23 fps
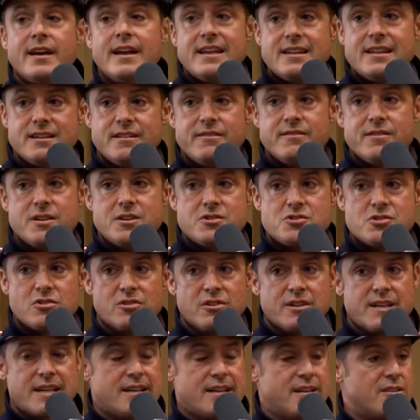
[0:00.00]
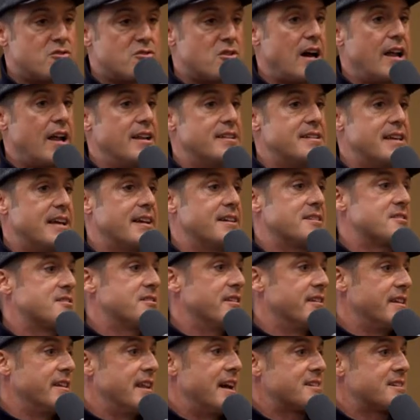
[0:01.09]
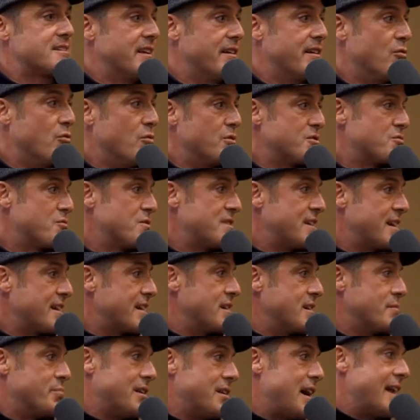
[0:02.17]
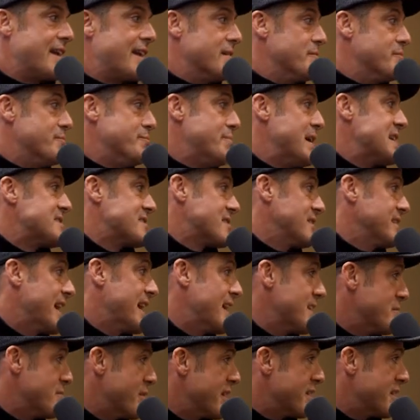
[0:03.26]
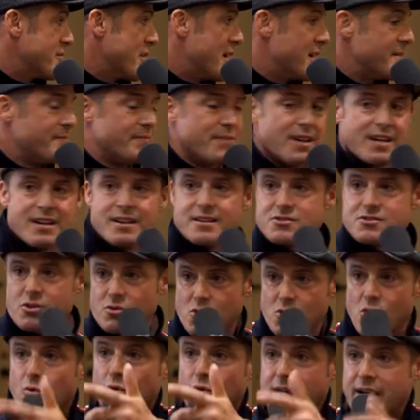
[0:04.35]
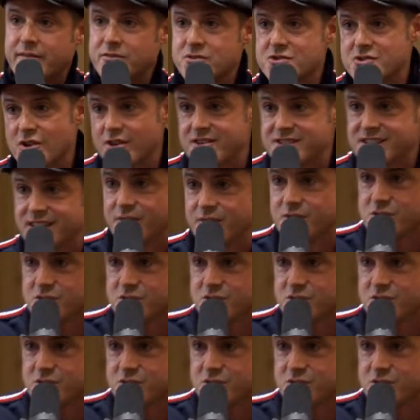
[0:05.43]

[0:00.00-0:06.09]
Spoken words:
individually to try to take us to the next level, which we think could apply to basically anybody, right? So yeah. Cole, we'll have you start saying